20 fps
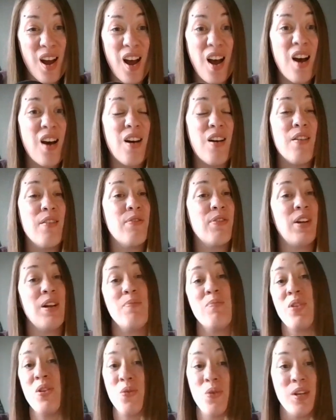of
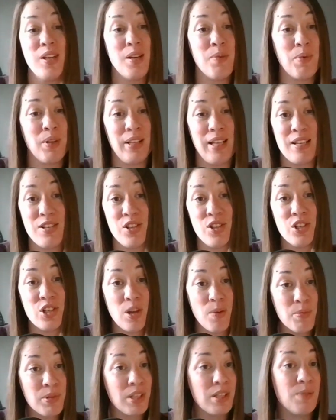community
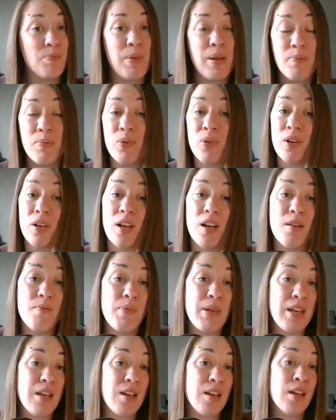relationships because people are going to
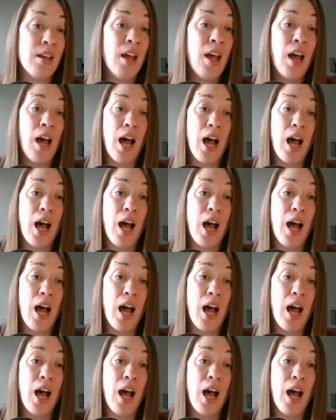be